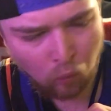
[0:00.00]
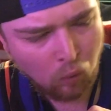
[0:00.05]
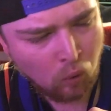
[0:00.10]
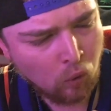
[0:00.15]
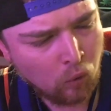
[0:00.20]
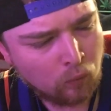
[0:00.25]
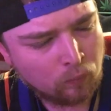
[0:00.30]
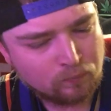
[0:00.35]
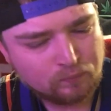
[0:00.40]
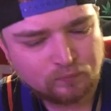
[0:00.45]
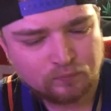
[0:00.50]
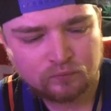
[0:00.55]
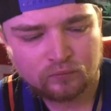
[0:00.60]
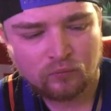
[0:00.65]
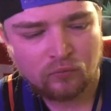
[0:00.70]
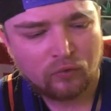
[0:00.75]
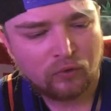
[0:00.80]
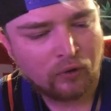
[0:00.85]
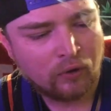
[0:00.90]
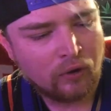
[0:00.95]
Woo.
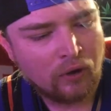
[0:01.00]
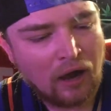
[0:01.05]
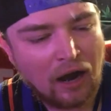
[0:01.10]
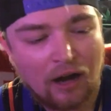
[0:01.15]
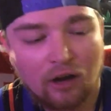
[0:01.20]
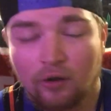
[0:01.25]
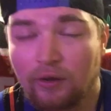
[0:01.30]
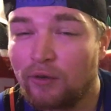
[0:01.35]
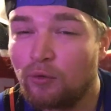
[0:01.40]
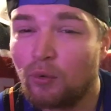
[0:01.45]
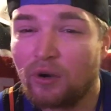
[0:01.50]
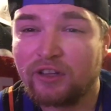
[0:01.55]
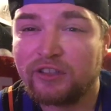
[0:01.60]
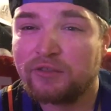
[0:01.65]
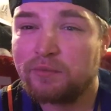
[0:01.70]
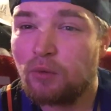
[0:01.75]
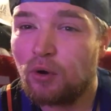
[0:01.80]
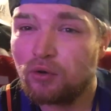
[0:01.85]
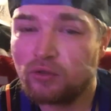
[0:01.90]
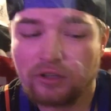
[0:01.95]
I don't even want to
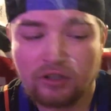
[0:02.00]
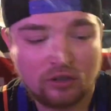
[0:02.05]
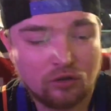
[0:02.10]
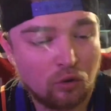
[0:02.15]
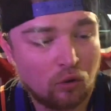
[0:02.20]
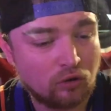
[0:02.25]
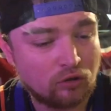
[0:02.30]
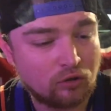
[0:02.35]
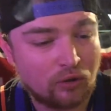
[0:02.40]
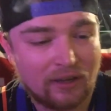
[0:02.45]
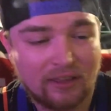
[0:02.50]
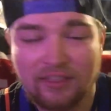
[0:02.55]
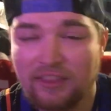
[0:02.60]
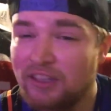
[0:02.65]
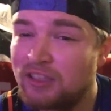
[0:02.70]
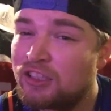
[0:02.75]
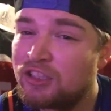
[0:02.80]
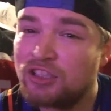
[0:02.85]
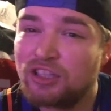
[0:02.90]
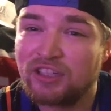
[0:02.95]
smoke this whole joint.
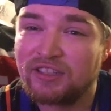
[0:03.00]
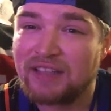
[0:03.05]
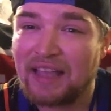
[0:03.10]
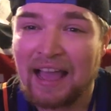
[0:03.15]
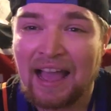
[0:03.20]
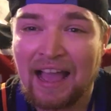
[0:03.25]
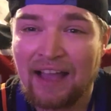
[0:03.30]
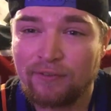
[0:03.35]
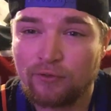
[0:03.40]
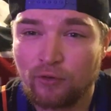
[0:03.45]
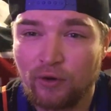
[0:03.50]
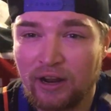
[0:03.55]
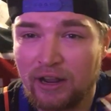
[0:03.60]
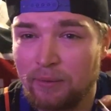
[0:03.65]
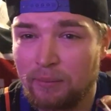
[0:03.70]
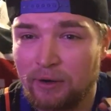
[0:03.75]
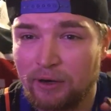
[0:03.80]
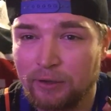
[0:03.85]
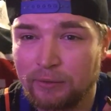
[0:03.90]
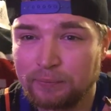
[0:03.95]
This is just a half
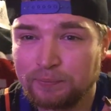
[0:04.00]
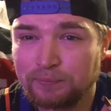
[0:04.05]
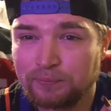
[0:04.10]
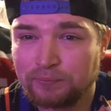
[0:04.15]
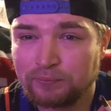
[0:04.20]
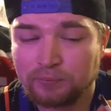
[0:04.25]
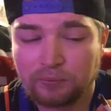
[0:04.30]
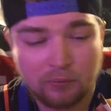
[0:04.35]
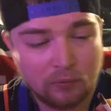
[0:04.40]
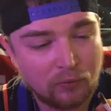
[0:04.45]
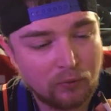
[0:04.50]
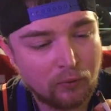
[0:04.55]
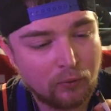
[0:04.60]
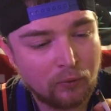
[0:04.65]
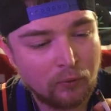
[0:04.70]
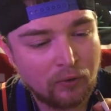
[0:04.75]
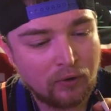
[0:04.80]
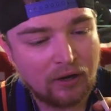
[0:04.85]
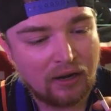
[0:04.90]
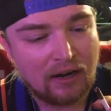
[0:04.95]
grab here,
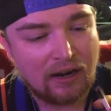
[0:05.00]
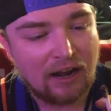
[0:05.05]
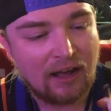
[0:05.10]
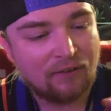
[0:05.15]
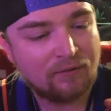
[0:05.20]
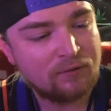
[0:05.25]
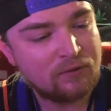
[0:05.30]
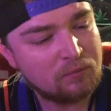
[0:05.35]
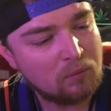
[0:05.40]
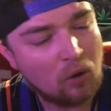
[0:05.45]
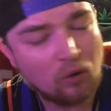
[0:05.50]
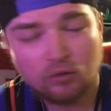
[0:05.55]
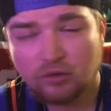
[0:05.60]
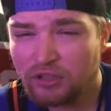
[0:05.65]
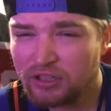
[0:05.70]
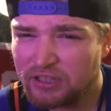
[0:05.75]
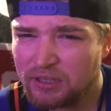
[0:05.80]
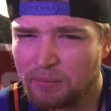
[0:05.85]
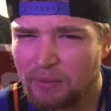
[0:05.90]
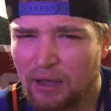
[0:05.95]
and I've smoked
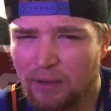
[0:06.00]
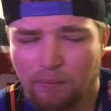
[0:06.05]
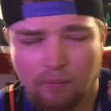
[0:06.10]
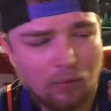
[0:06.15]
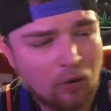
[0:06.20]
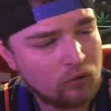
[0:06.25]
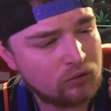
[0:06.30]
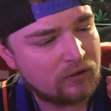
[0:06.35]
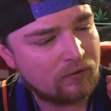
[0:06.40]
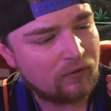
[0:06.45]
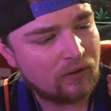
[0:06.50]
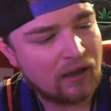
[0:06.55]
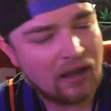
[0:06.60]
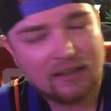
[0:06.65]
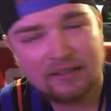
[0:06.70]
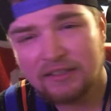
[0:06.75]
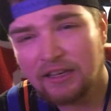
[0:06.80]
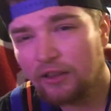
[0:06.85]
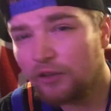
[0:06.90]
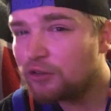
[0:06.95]
just about most of it.
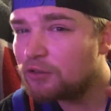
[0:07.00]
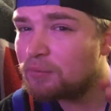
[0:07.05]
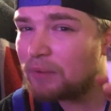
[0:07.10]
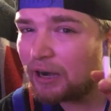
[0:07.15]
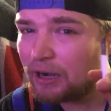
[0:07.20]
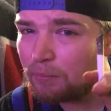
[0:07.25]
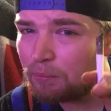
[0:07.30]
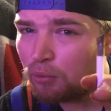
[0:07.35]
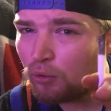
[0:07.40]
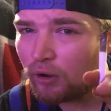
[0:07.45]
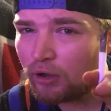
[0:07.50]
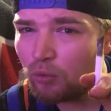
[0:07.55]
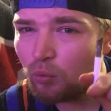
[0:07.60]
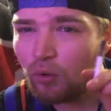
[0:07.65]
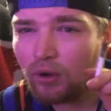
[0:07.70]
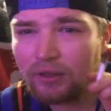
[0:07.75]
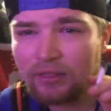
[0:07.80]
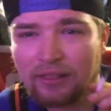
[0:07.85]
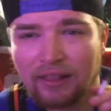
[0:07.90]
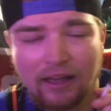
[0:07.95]
I'd say there's about a
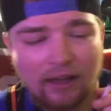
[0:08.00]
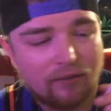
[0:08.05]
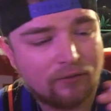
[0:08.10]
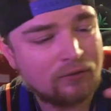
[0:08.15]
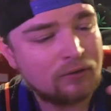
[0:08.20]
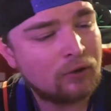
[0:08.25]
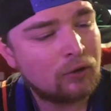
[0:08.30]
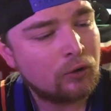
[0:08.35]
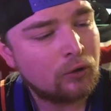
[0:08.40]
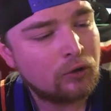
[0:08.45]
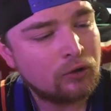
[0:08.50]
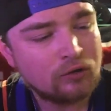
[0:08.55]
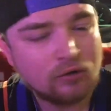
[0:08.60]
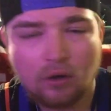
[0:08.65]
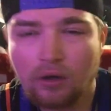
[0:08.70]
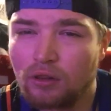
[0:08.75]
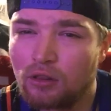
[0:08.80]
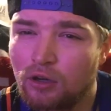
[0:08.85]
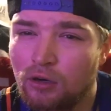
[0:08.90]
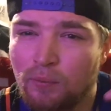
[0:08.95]
0.1 left,
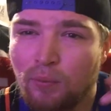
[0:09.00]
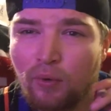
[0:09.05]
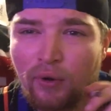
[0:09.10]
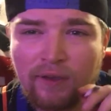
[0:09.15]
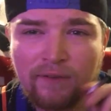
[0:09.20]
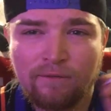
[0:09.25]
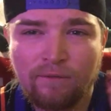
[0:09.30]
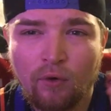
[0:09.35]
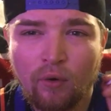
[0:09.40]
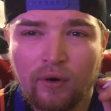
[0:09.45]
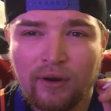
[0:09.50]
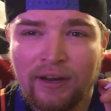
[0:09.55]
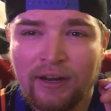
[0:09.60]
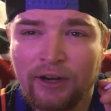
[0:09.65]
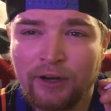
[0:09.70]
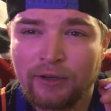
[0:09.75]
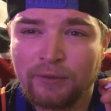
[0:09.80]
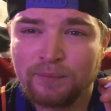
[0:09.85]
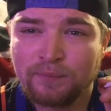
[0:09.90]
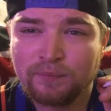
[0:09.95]
so a little 0.4
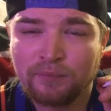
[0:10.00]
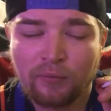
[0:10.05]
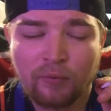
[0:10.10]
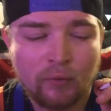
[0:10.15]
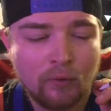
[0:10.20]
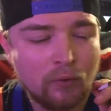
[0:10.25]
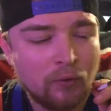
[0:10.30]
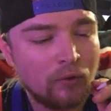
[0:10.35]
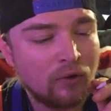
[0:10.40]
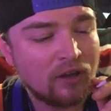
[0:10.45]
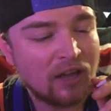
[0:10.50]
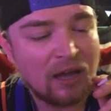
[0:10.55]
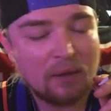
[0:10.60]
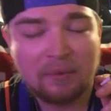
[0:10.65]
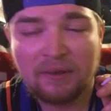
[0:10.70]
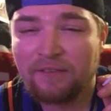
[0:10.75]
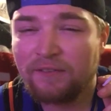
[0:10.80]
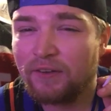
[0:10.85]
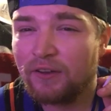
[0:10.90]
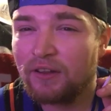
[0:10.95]
here got
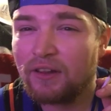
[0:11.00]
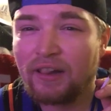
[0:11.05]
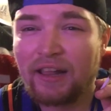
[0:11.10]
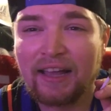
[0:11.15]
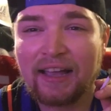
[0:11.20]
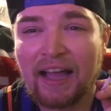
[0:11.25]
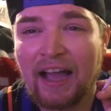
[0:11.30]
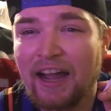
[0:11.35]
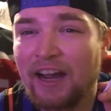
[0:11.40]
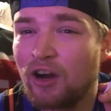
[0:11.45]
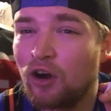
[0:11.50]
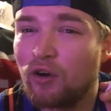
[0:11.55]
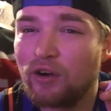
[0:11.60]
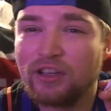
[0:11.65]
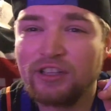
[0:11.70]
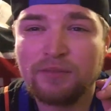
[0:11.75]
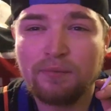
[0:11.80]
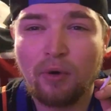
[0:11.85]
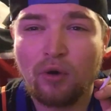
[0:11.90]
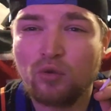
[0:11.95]
me feeling like I
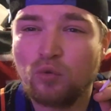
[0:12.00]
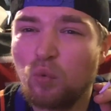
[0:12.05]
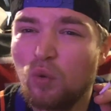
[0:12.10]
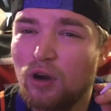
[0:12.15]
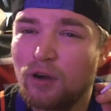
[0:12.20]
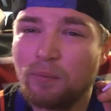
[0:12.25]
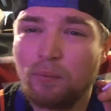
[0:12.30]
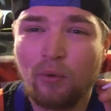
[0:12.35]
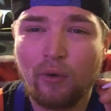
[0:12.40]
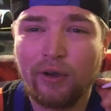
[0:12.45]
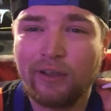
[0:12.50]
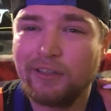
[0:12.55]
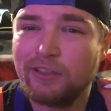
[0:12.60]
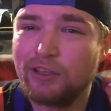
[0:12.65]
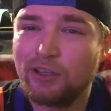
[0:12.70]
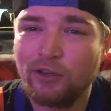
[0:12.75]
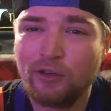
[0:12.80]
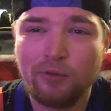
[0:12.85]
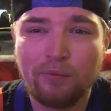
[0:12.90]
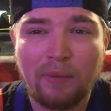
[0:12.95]
already smoked
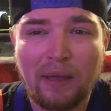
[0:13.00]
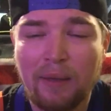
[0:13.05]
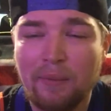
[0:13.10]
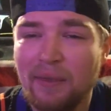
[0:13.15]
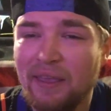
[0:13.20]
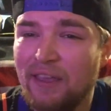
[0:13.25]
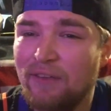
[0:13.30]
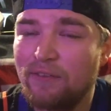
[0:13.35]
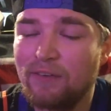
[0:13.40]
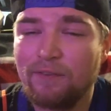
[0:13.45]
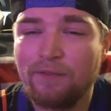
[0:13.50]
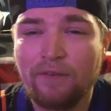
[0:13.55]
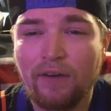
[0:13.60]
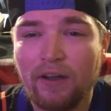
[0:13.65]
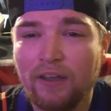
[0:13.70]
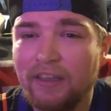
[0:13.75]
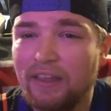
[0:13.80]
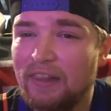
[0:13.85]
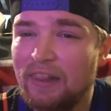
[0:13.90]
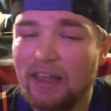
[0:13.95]
1.2, maybe even
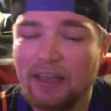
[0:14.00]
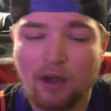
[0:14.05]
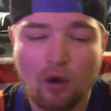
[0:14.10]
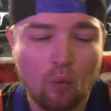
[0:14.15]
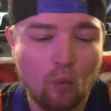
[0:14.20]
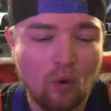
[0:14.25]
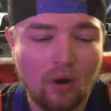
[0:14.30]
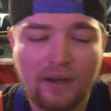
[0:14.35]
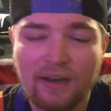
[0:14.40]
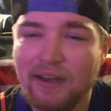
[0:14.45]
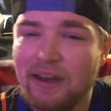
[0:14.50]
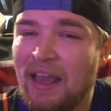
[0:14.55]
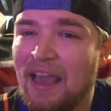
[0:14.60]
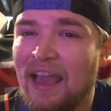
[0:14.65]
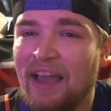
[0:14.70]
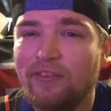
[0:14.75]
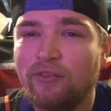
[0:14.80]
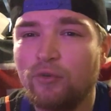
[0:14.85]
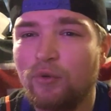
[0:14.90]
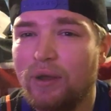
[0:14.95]
fucking like a
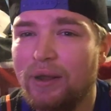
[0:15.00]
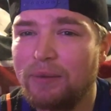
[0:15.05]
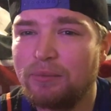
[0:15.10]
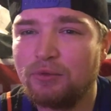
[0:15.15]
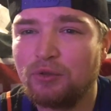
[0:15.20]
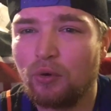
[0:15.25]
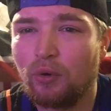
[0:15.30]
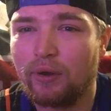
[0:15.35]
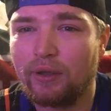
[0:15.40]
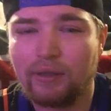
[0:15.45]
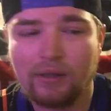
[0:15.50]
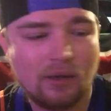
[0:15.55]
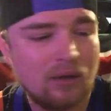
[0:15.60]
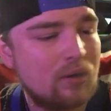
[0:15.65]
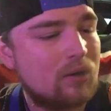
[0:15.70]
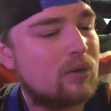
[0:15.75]
1.5 gram joint.